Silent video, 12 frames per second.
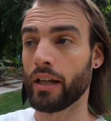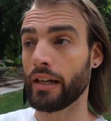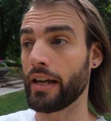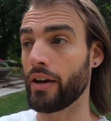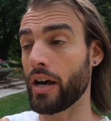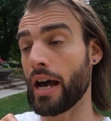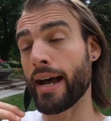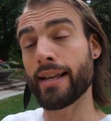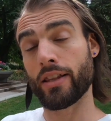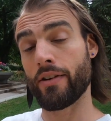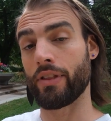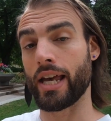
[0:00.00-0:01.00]
Now, I
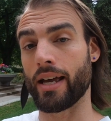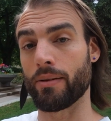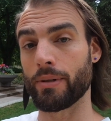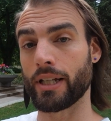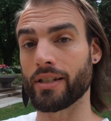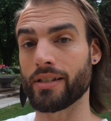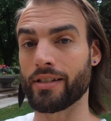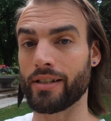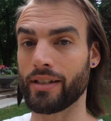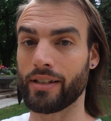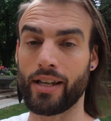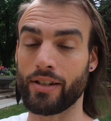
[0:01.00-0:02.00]
love that because
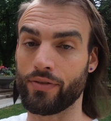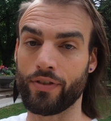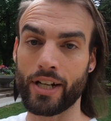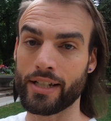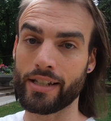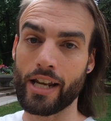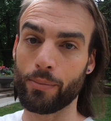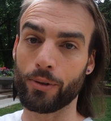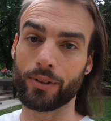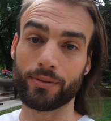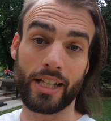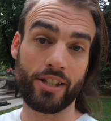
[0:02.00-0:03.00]
it's very
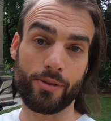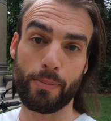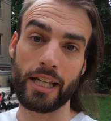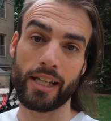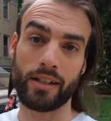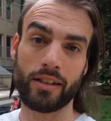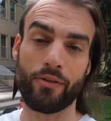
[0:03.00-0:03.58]
stable at speed.